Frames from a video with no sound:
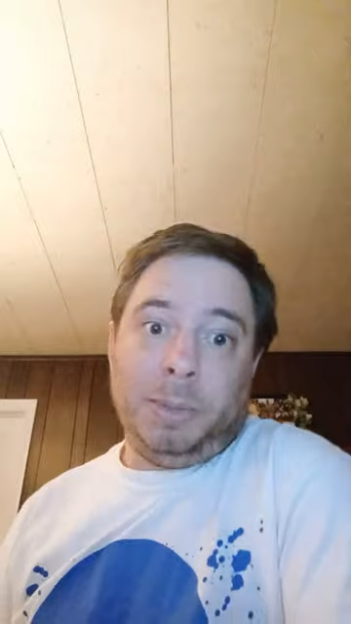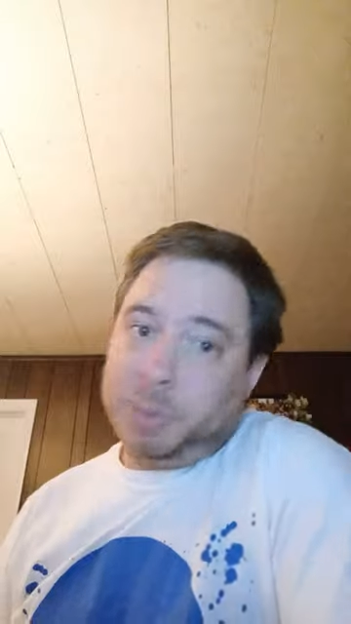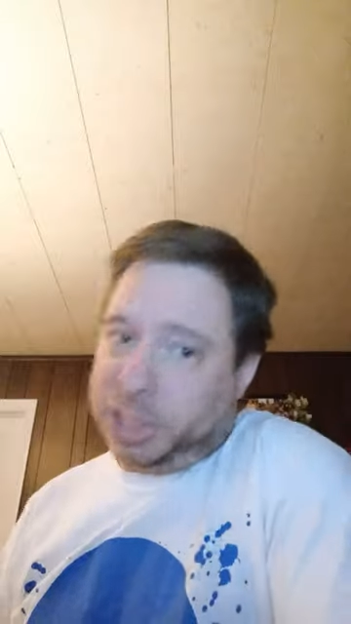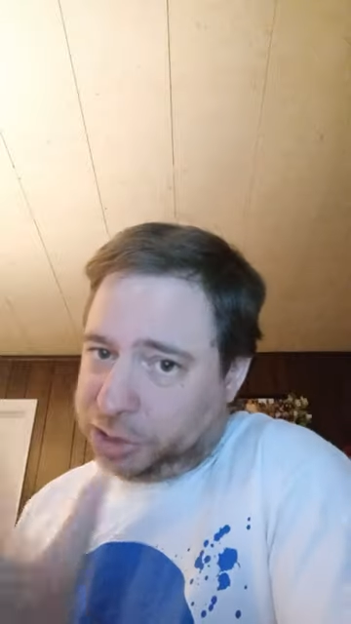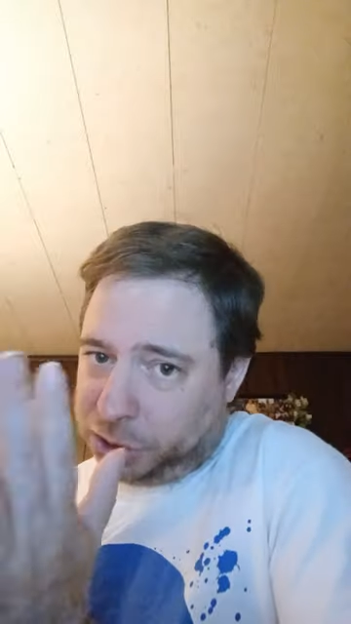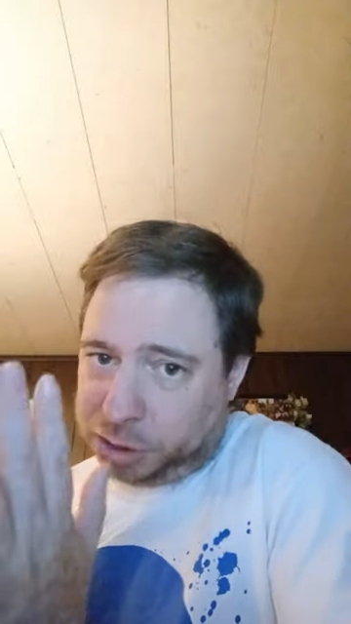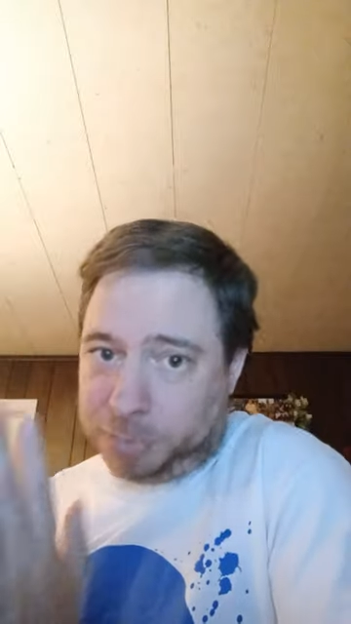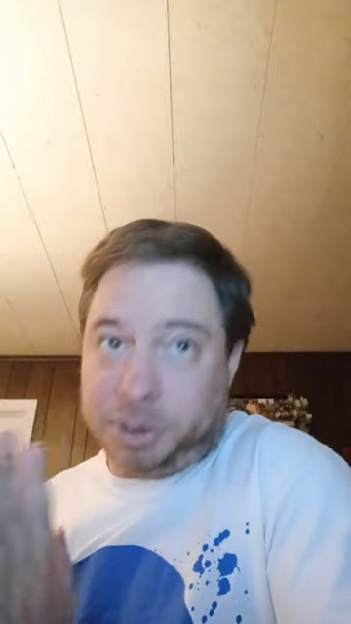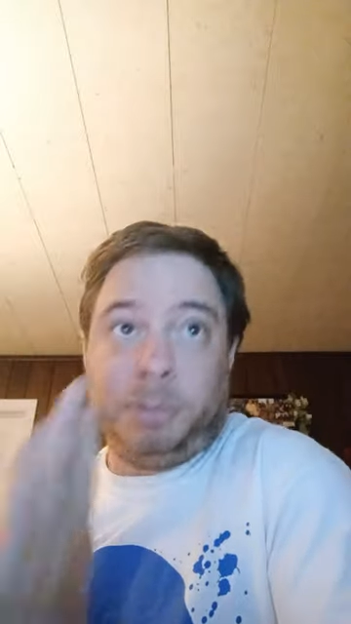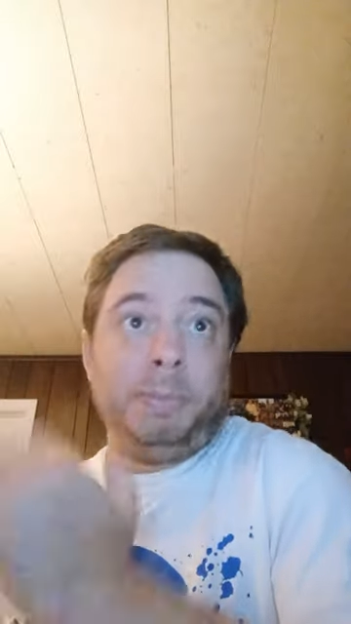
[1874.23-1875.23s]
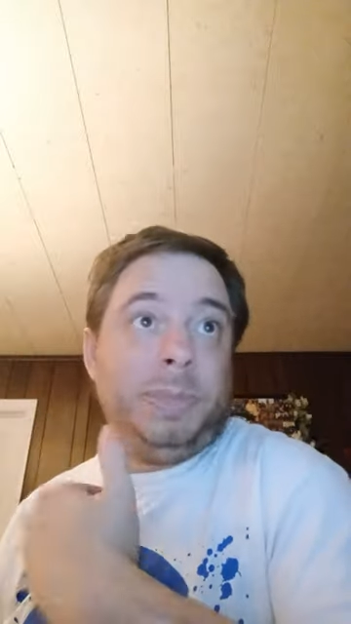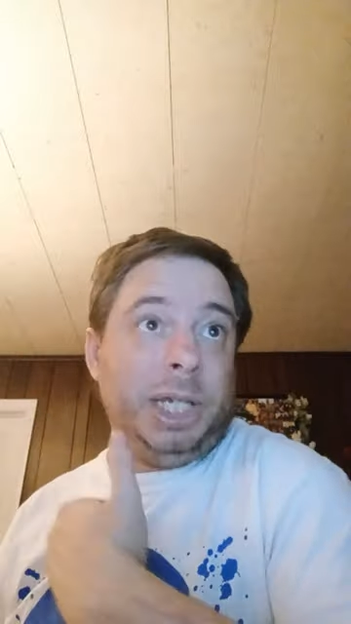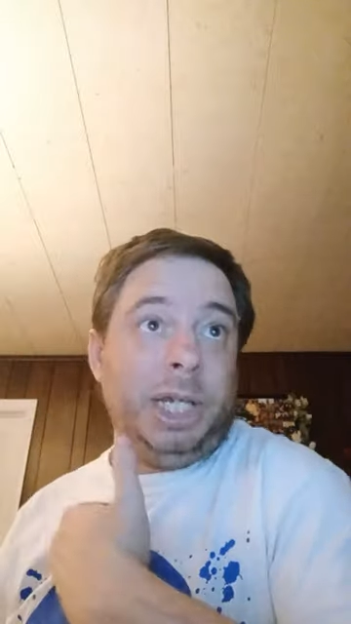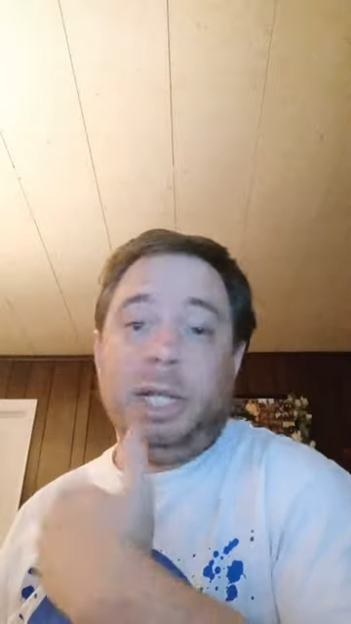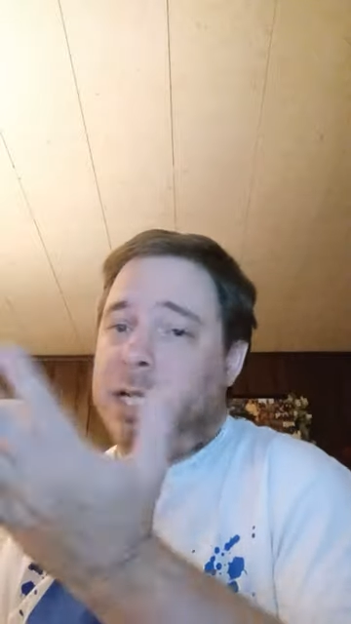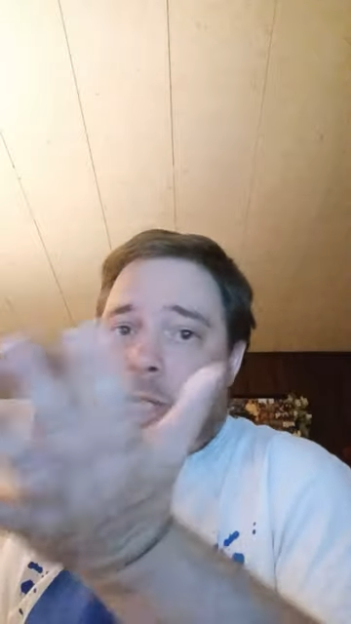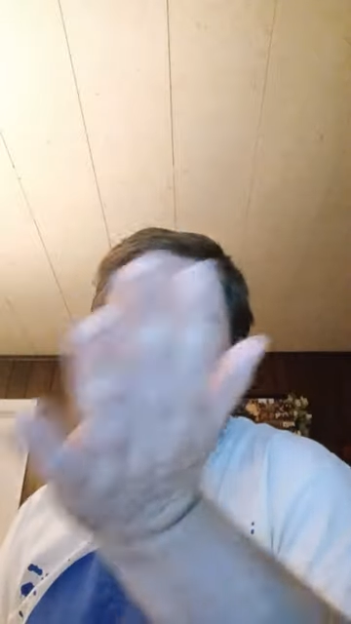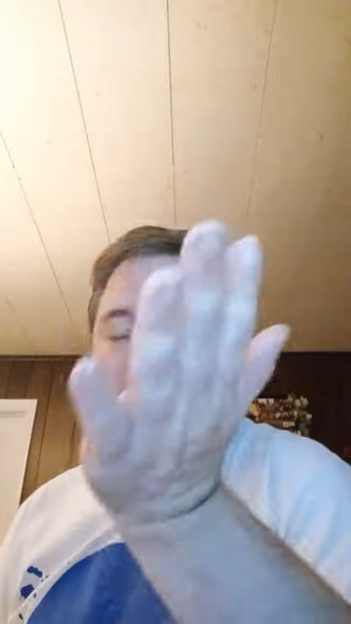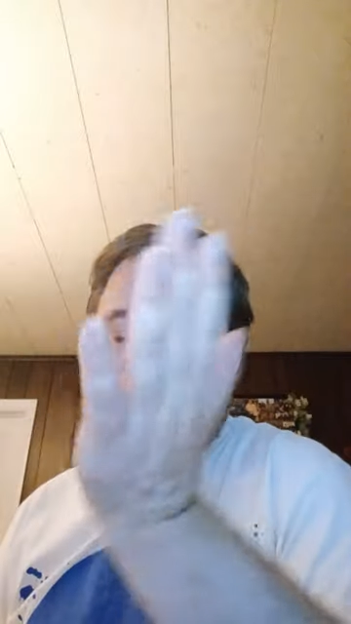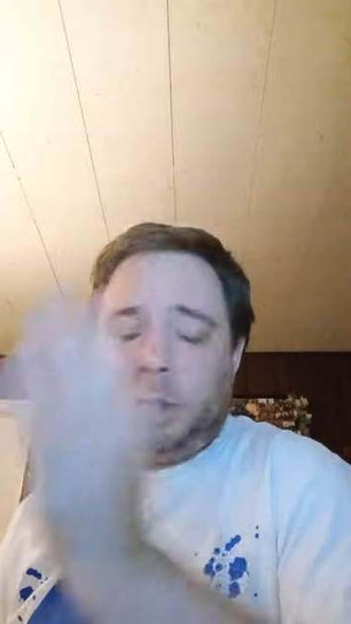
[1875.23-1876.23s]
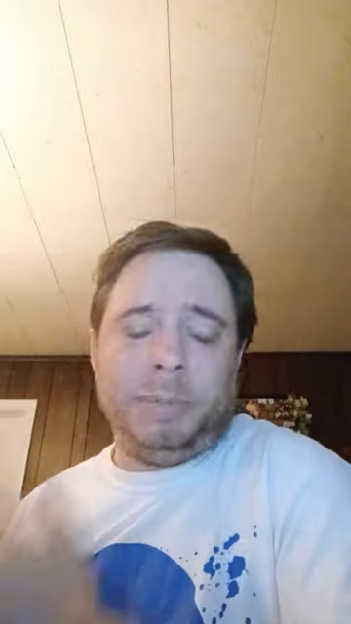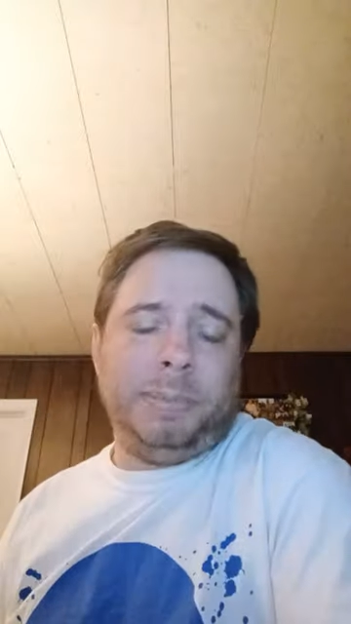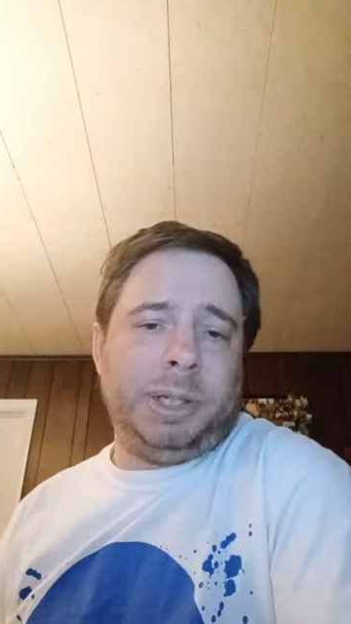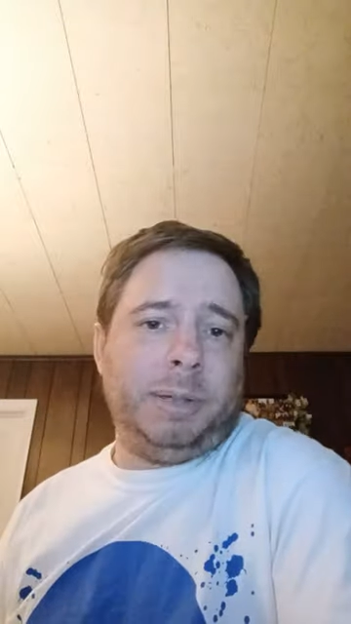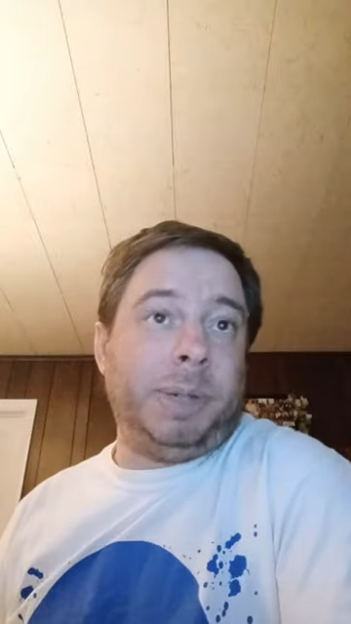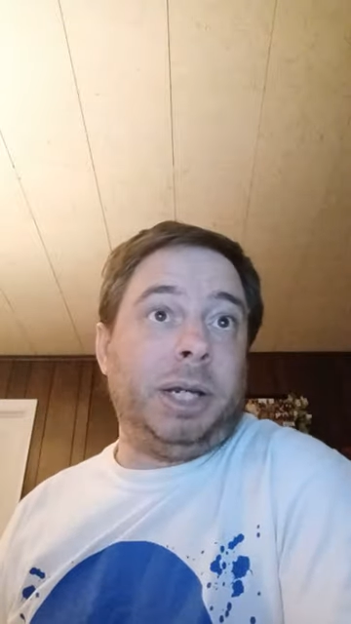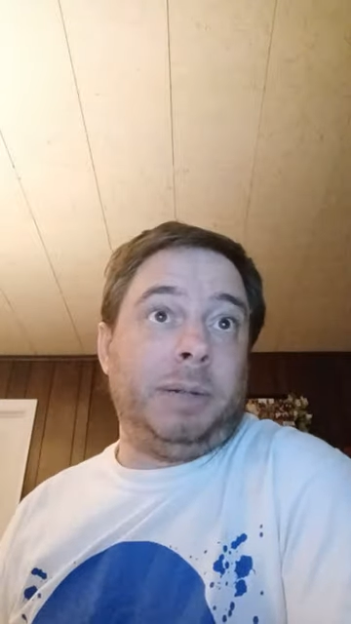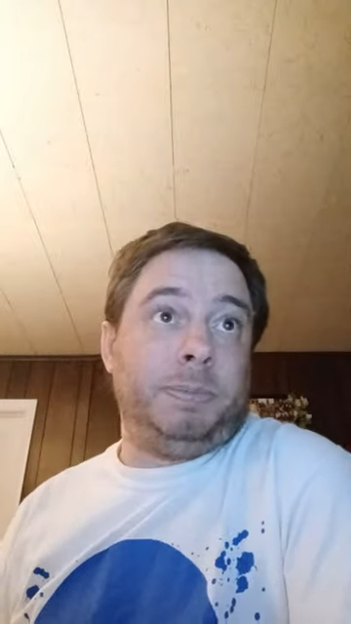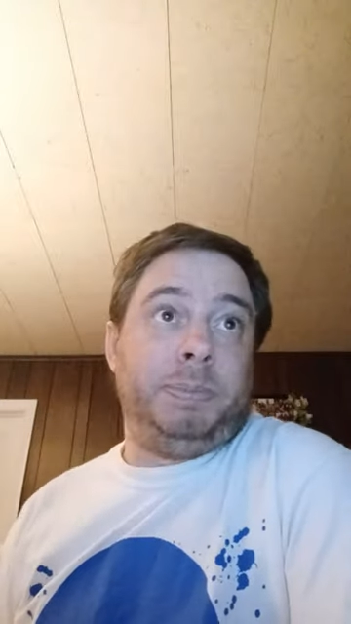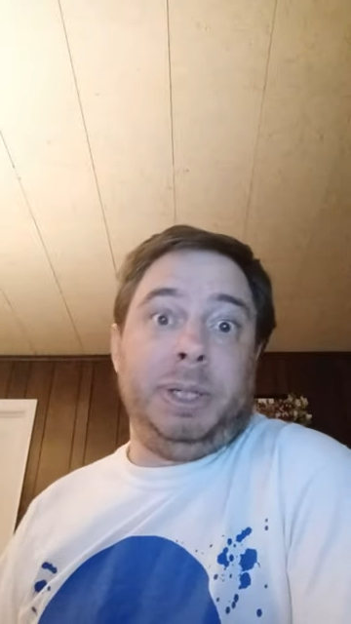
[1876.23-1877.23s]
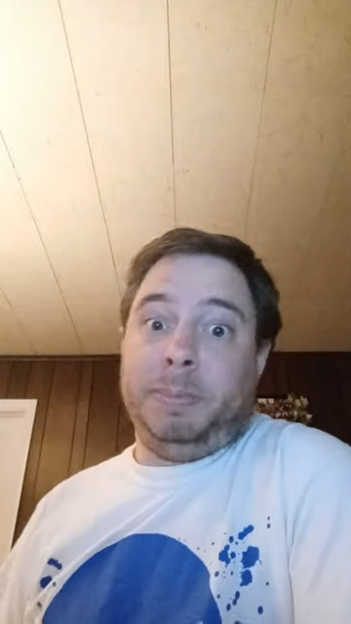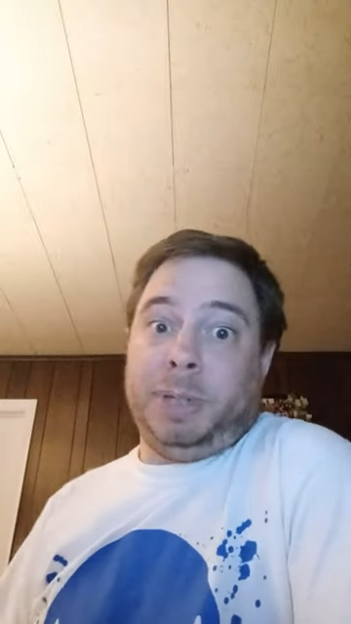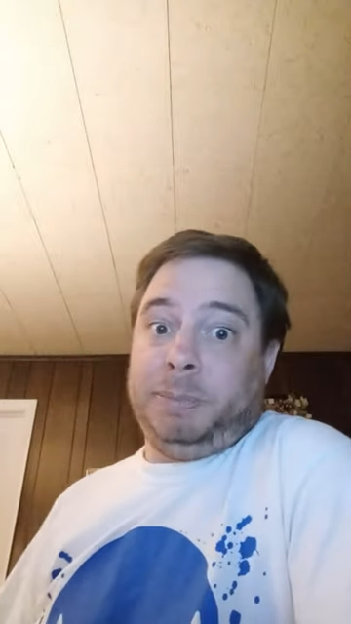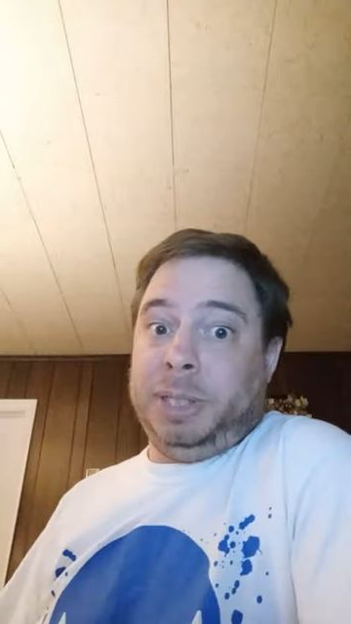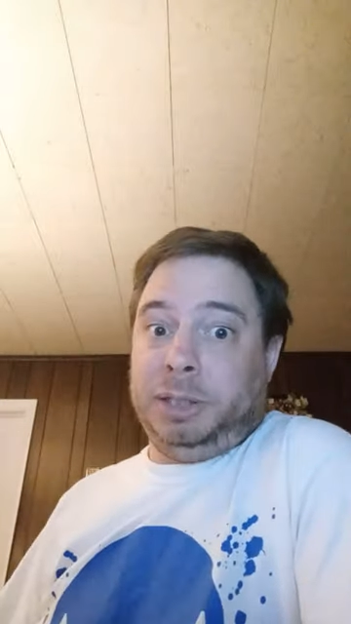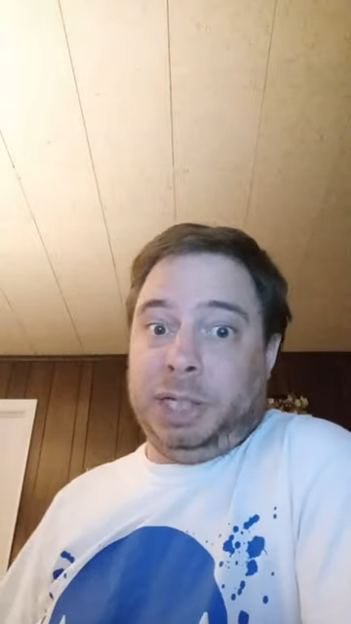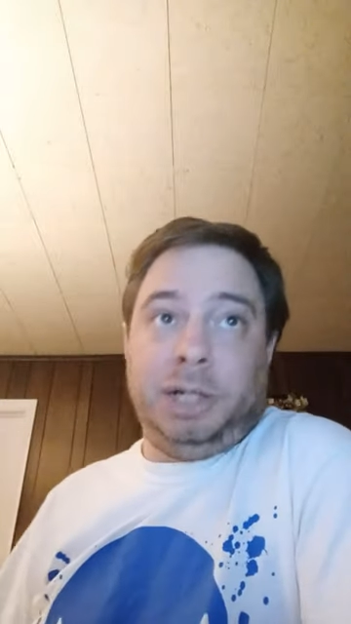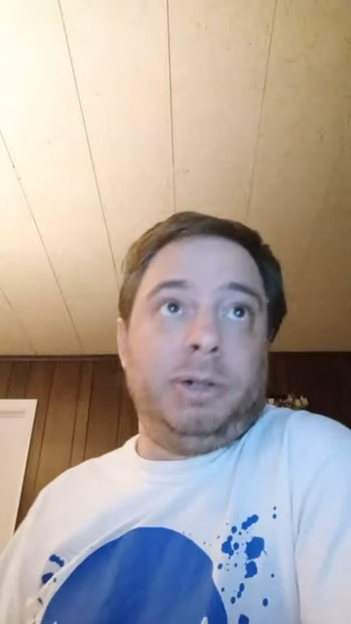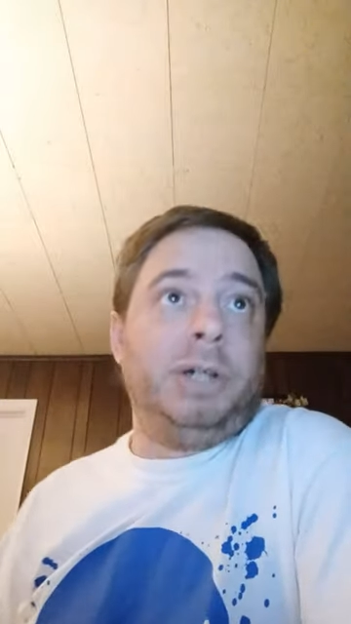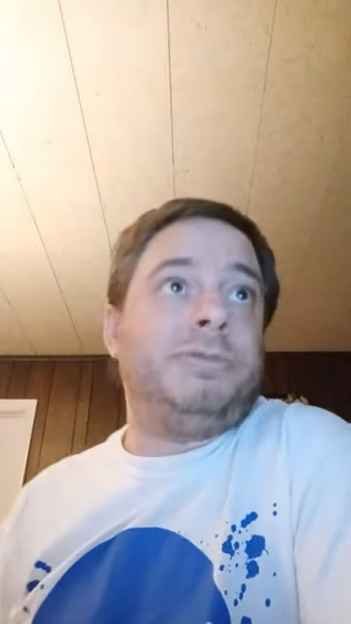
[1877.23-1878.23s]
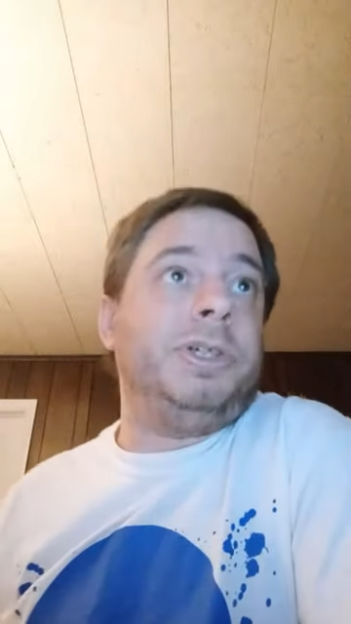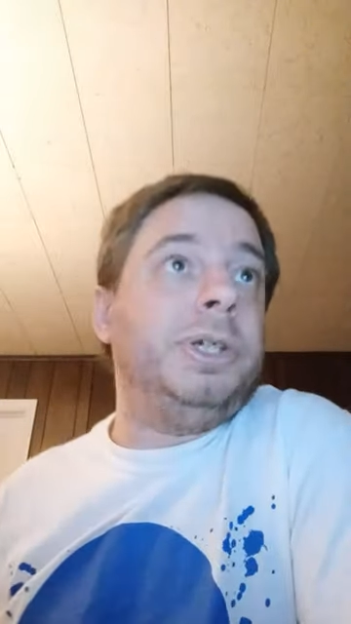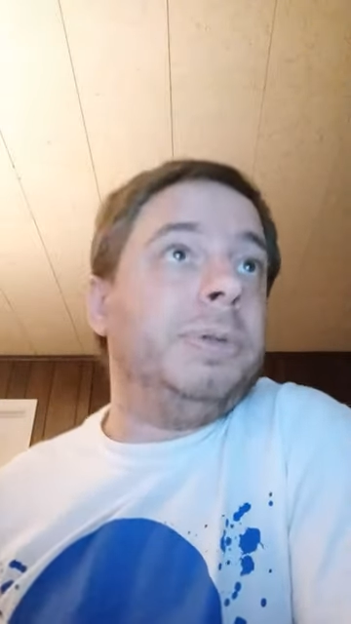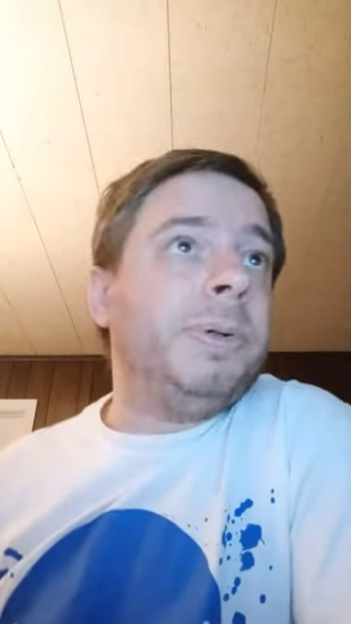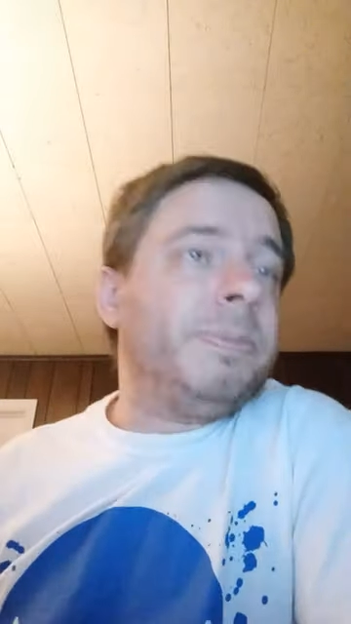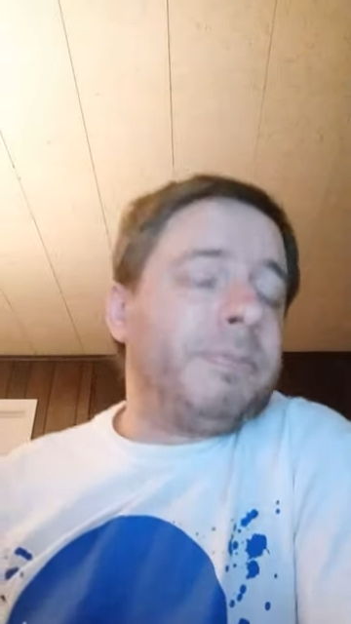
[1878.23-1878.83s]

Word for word: But that's just up to me. It might be might be later on for you.